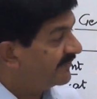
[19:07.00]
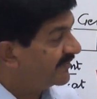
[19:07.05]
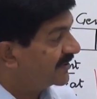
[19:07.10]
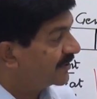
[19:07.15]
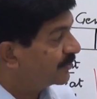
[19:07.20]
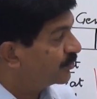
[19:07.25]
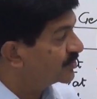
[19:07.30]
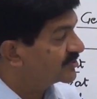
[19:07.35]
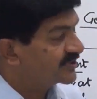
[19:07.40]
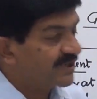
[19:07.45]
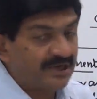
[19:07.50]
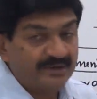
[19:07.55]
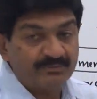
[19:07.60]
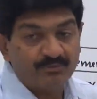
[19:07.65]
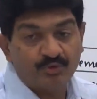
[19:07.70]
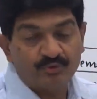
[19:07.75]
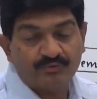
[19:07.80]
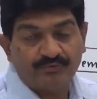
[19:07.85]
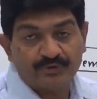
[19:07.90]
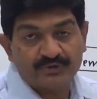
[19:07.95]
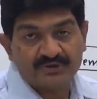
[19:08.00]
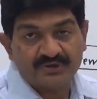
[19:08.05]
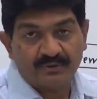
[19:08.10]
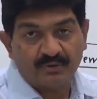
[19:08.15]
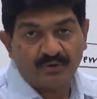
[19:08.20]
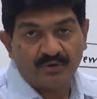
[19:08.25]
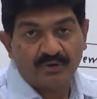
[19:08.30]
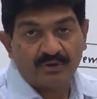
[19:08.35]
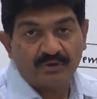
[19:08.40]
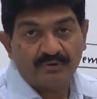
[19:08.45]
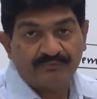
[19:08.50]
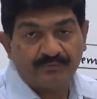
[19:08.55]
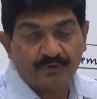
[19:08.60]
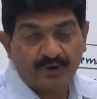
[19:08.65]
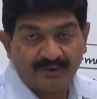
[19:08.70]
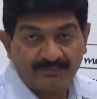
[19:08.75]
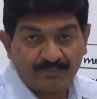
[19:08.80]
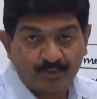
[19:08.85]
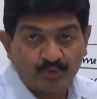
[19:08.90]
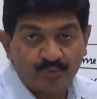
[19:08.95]
when the goods are removed
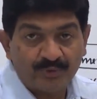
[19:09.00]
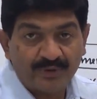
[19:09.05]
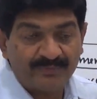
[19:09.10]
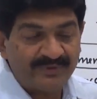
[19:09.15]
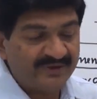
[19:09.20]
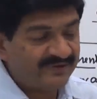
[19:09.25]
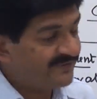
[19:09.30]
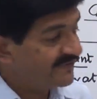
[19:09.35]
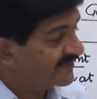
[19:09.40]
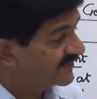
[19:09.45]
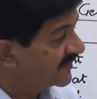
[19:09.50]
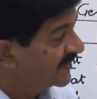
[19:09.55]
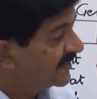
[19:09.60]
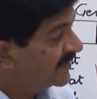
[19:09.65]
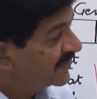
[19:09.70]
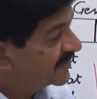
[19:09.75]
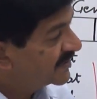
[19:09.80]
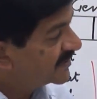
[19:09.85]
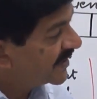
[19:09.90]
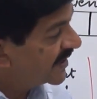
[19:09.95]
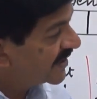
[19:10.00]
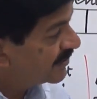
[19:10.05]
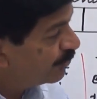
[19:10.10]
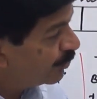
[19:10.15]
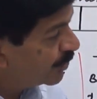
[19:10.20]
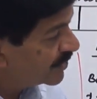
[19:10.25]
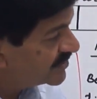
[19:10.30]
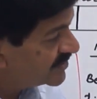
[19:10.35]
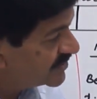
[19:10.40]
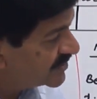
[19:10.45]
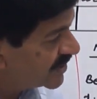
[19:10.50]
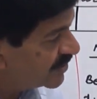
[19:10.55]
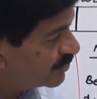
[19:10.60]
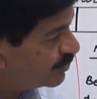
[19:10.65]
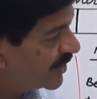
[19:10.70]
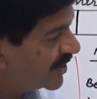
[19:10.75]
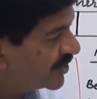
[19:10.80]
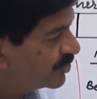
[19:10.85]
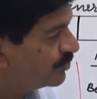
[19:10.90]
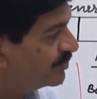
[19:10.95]
for approval basis, the invoice is
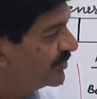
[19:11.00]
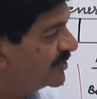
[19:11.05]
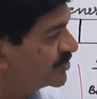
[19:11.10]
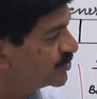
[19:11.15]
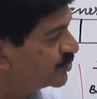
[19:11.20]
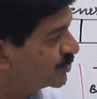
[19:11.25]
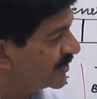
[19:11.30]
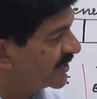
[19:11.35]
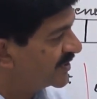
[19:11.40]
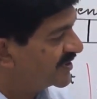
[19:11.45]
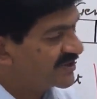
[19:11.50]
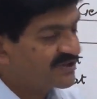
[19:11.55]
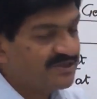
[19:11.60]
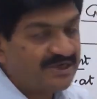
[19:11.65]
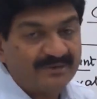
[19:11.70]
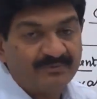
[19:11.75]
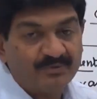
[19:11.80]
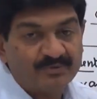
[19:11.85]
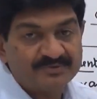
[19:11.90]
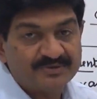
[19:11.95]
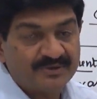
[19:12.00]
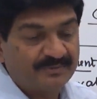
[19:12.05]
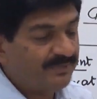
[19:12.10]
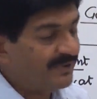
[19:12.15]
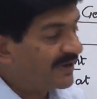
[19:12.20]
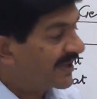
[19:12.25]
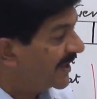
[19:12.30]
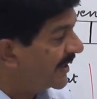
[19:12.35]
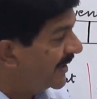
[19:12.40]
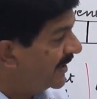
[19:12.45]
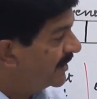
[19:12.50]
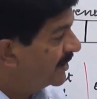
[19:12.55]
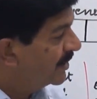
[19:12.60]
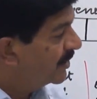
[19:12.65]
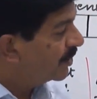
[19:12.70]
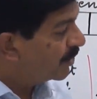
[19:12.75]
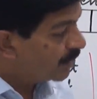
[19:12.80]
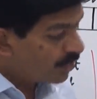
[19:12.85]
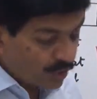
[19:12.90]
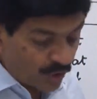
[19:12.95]
required to be issued at the time of supply
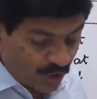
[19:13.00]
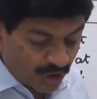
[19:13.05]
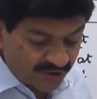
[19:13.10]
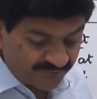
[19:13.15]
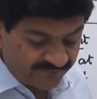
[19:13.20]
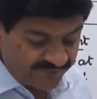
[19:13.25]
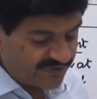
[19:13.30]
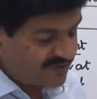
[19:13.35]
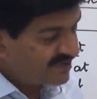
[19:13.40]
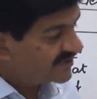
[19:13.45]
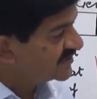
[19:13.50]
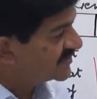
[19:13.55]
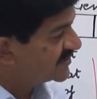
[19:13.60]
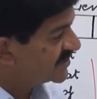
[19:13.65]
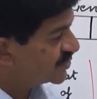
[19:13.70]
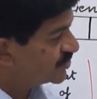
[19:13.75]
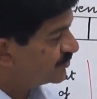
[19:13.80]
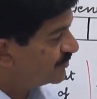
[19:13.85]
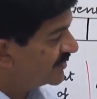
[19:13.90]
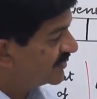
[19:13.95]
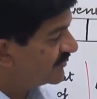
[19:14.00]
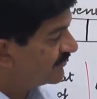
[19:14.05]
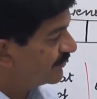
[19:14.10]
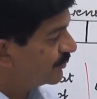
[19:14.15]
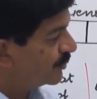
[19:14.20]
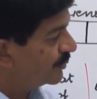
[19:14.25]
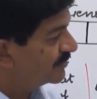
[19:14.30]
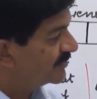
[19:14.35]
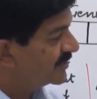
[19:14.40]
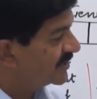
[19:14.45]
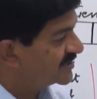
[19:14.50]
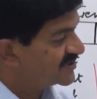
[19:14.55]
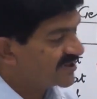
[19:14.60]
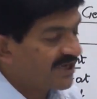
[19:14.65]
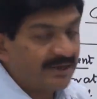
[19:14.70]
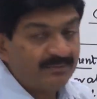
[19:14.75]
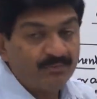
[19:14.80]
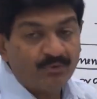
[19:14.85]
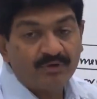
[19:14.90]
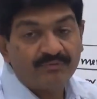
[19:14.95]
or within 6 months from the
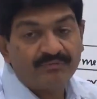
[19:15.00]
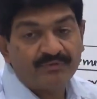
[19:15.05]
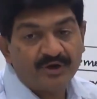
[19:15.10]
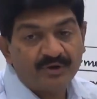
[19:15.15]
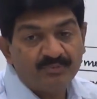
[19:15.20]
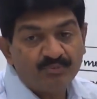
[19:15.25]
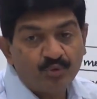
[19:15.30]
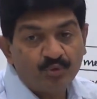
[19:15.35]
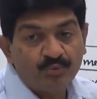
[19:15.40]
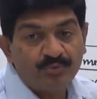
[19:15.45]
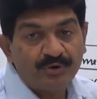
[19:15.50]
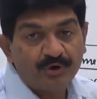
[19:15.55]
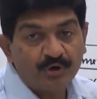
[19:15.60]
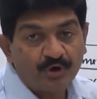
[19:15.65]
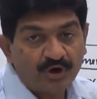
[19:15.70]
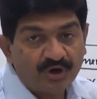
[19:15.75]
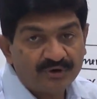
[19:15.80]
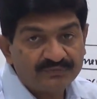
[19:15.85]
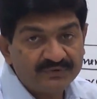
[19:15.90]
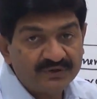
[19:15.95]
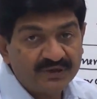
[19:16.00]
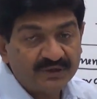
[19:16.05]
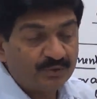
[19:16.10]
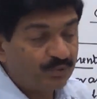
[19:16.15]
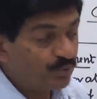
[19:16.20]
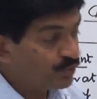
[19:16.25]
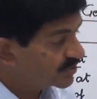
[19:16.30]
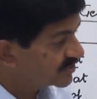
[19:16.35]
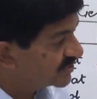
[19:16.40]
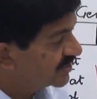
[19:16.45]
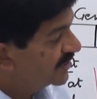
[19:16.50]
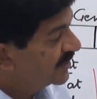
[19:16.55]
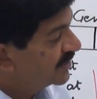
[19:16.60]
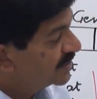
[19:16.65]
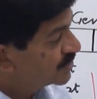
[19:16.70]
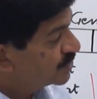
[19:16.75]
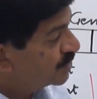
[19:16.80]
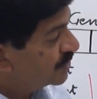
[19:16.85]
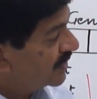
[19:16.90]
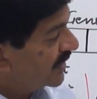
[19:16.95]
time of removal of the goods.
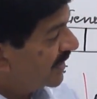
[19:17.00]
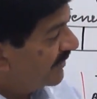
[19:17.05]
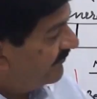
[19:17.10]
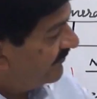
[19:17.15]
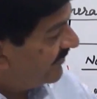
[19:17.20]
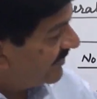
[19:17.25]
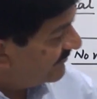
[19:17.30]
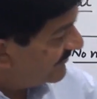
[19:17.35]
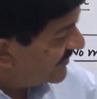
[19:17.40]
So when